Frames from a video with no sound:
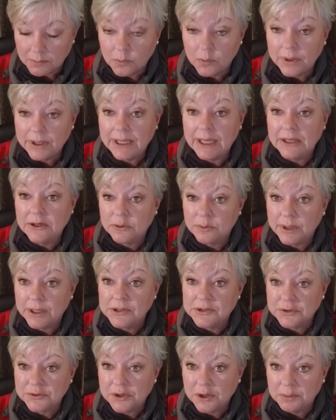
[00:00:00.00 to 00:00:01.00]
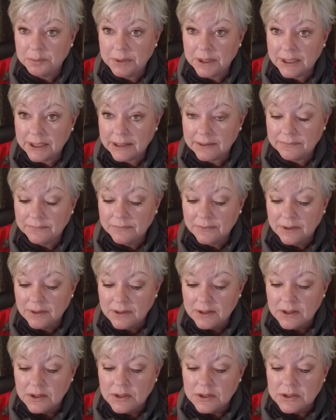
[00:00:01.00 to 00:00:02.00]
We had to raise our own money.
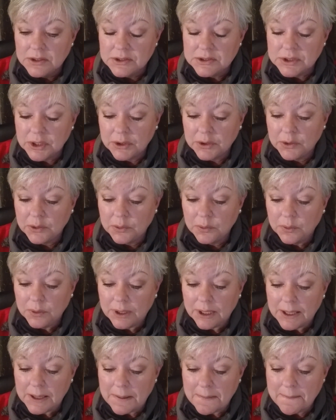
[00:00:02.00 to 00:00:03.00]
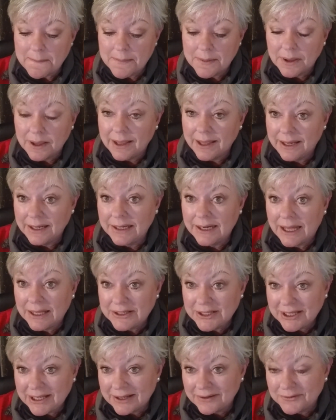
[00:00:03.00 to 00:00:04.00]
So I had an
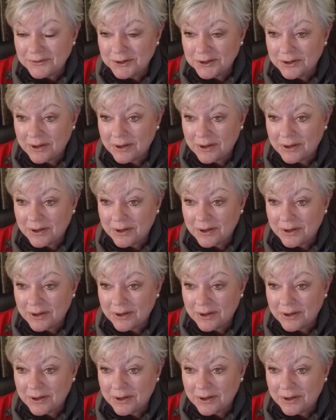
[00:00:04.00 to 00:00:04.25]
idea.